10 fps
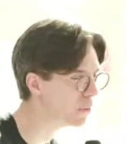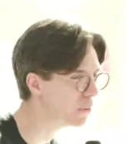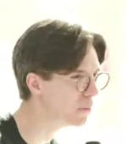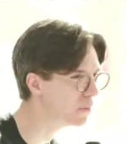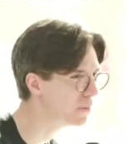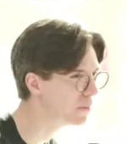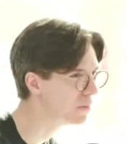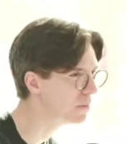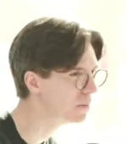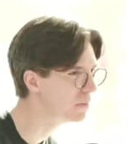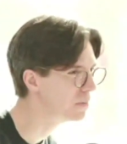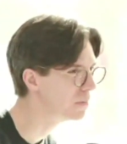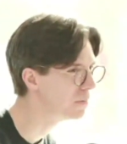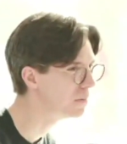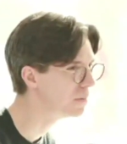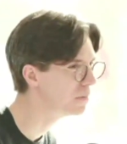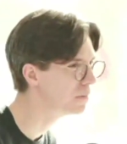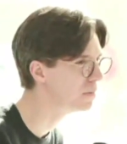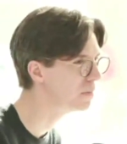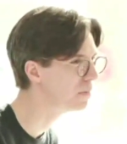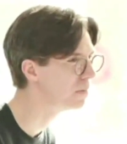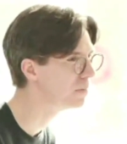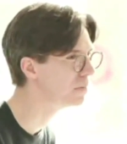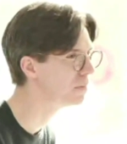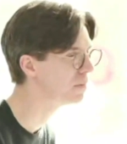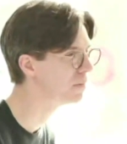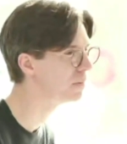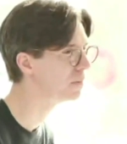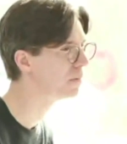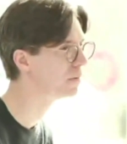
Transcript: (silence)